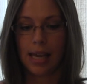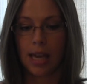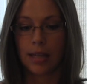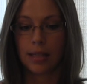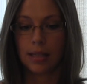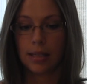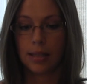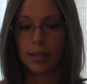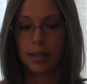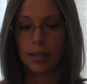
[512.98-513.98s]
And
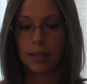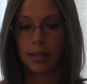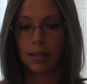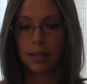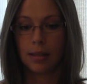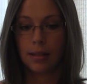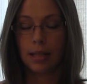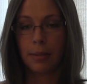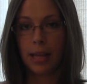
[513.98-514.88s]
some